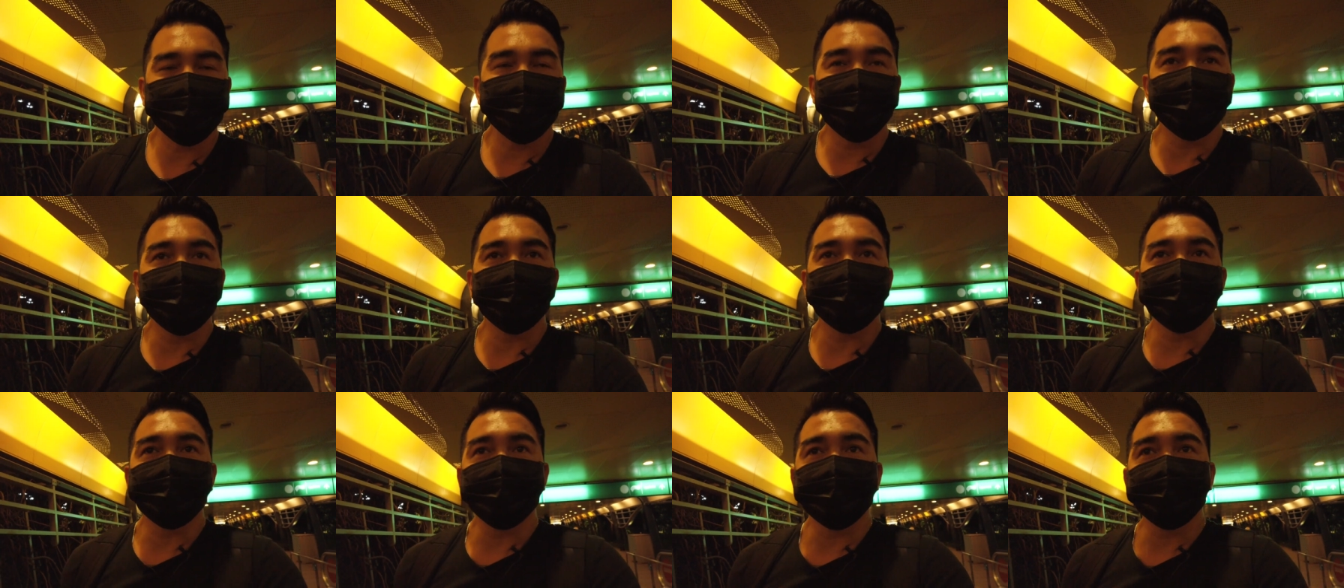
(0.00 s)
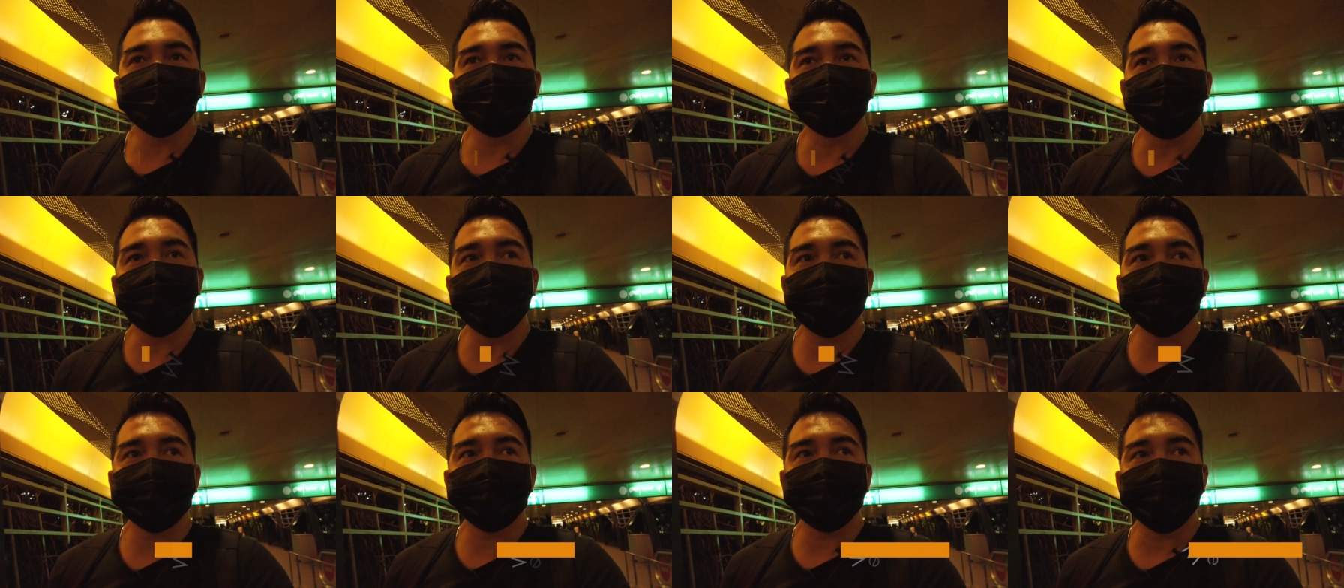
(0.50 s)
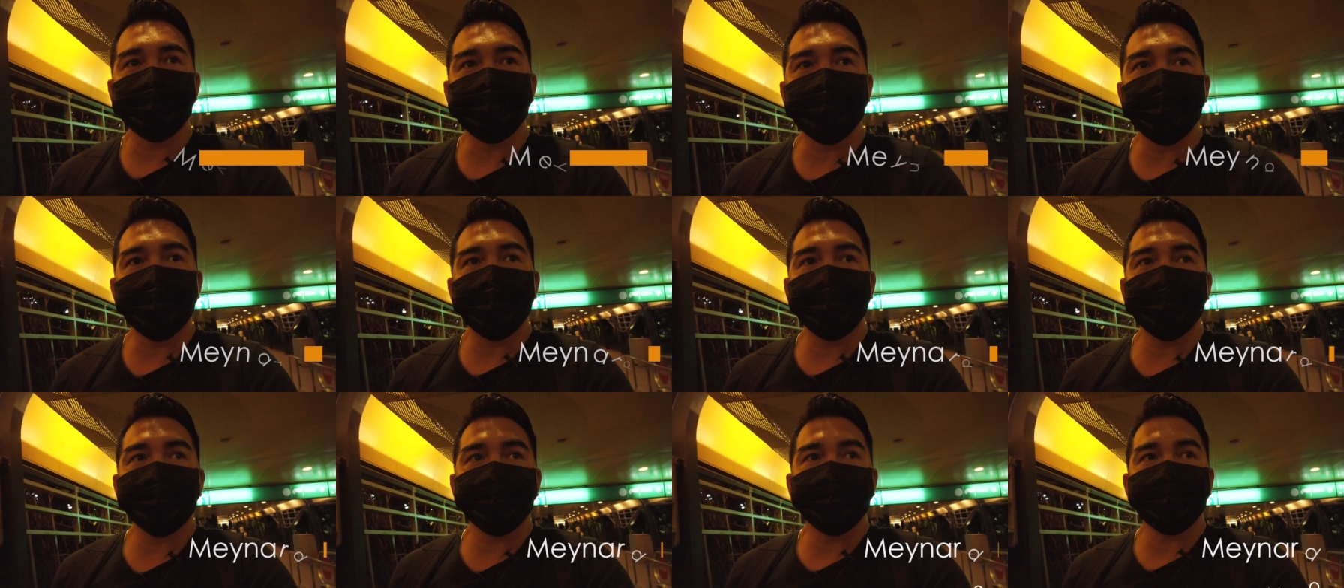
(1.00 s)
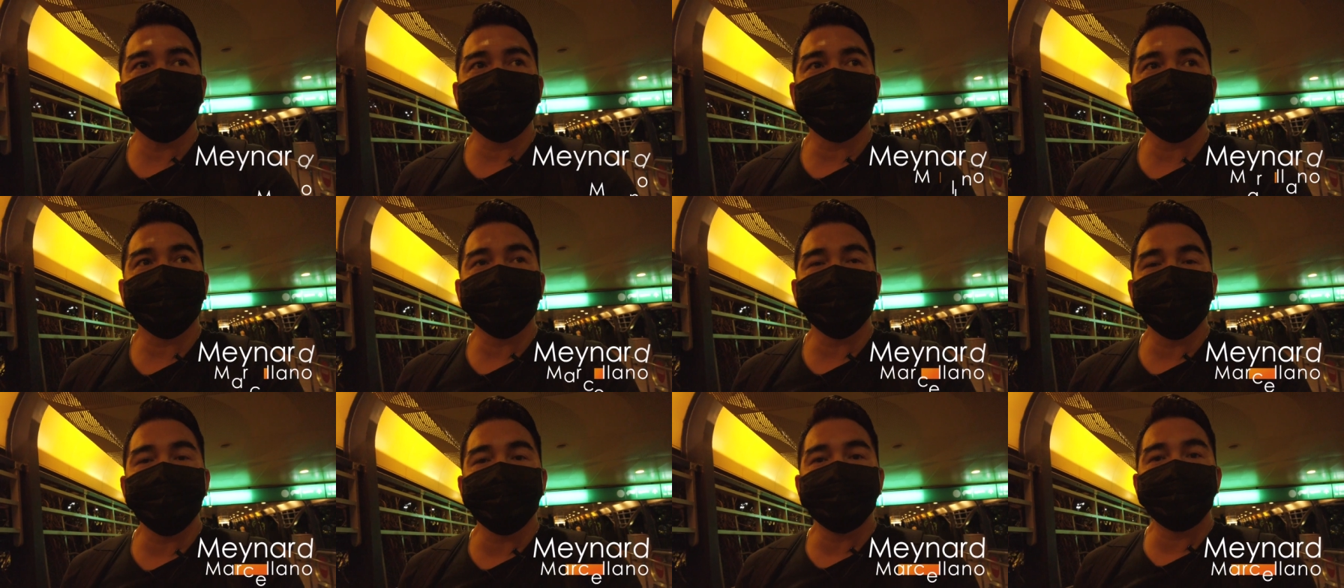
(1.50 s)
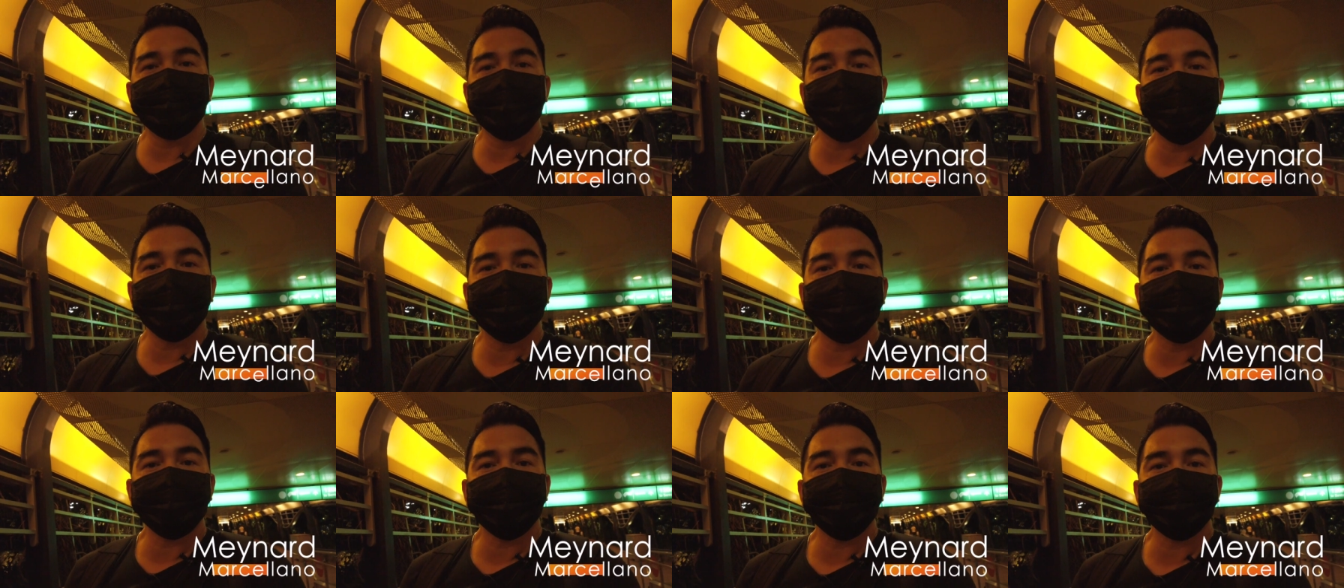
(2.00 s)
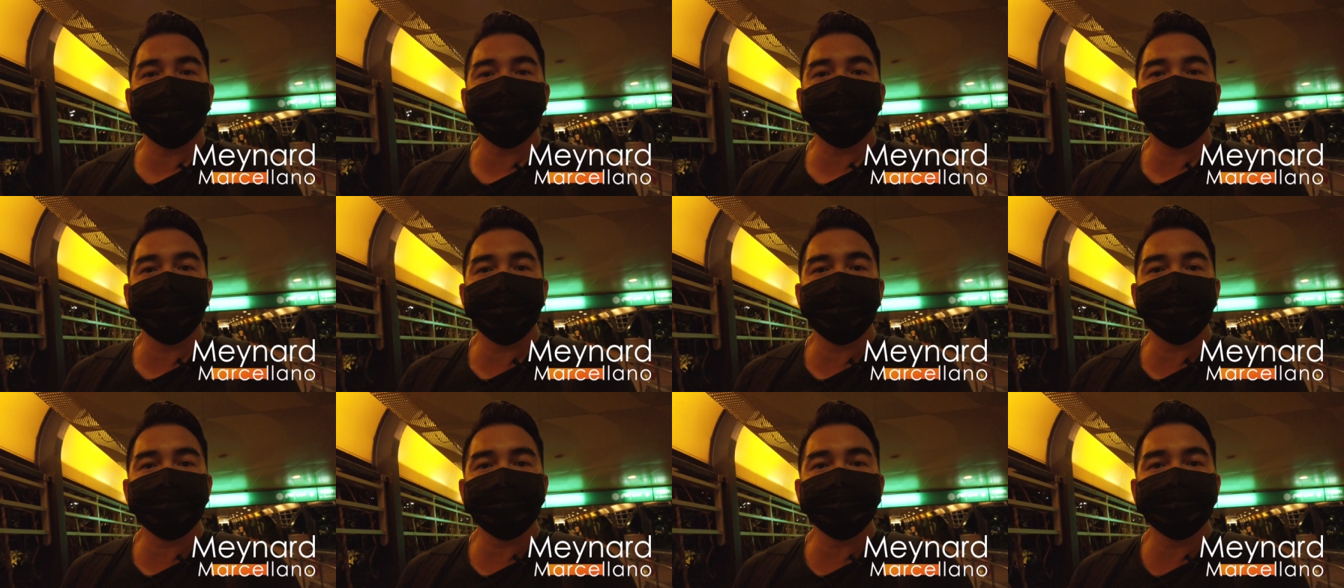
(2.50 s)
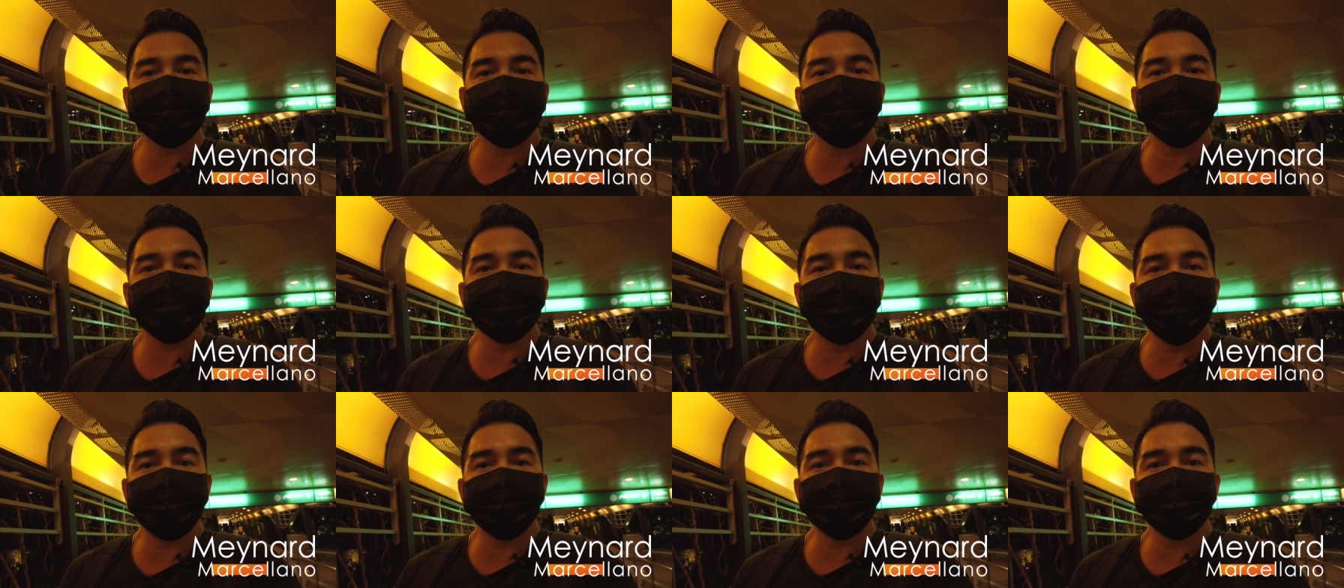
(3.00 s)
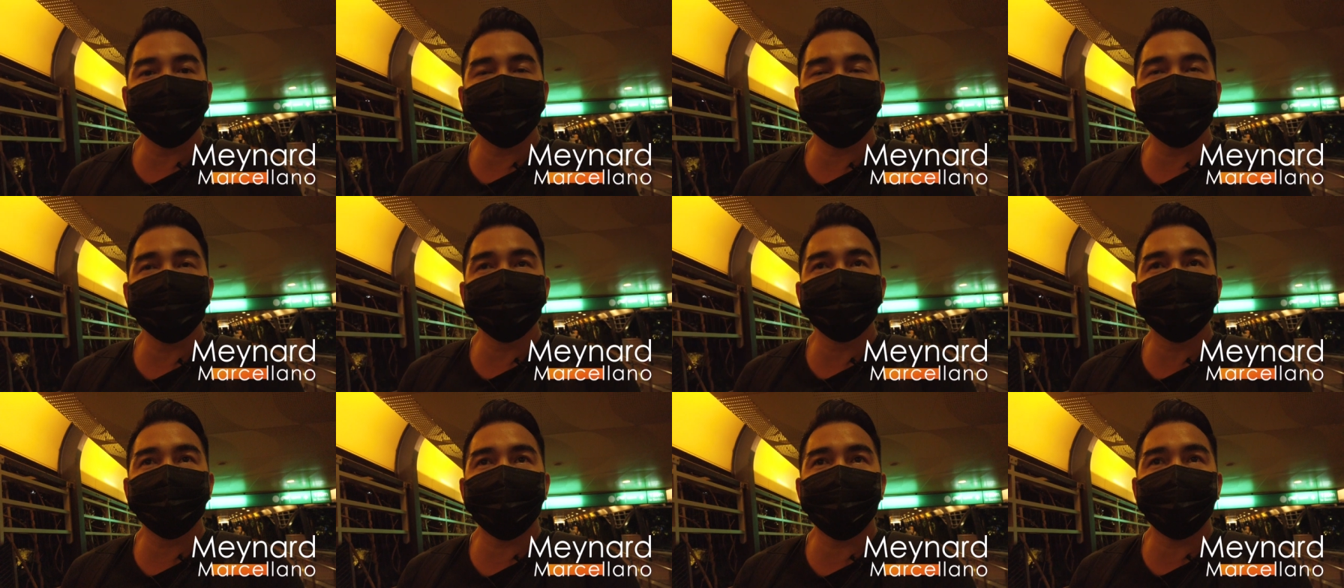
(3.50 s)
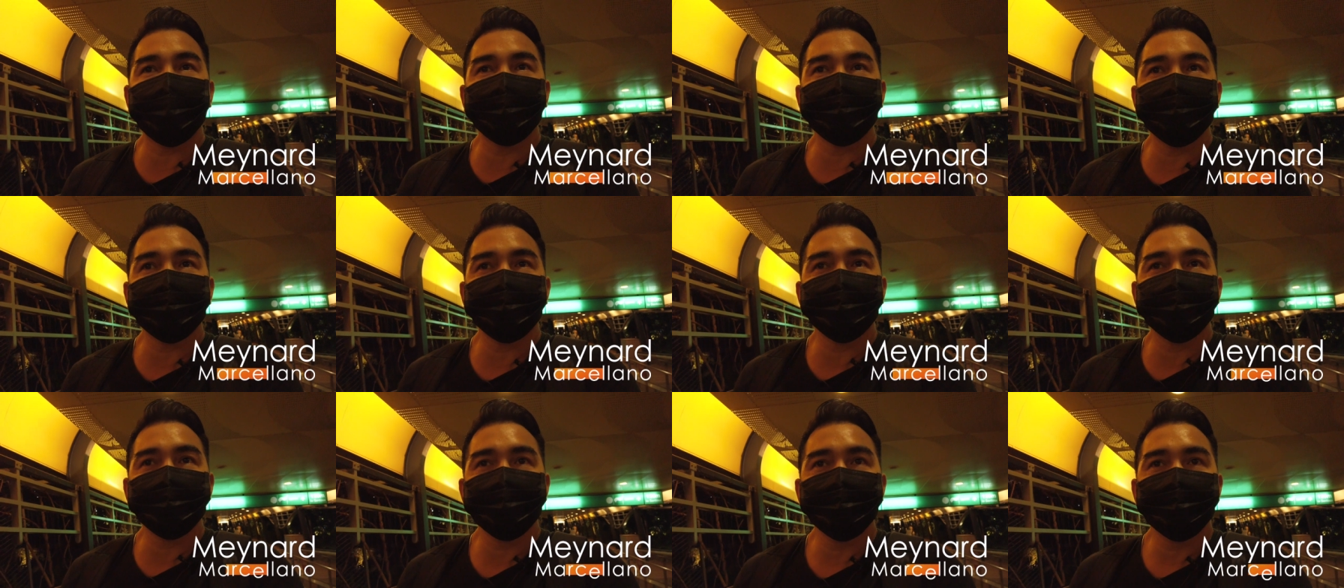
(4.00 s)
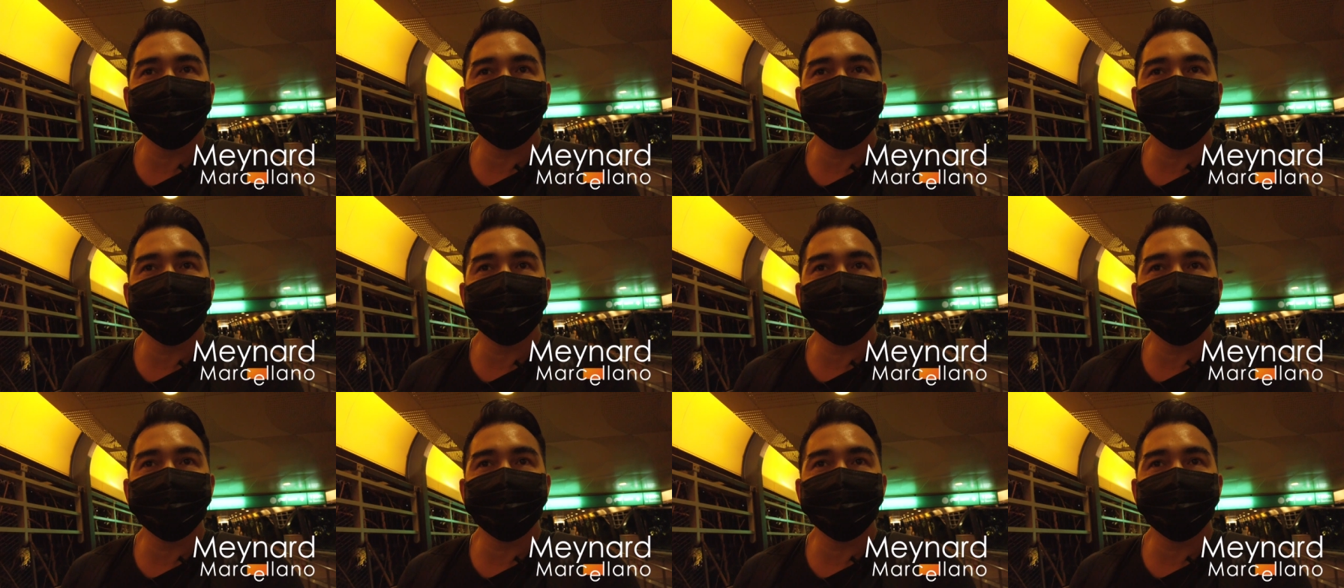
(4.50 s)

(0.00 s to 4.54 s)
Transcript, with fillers: This is Master May or Kuya May and welcome to my YouTube channel.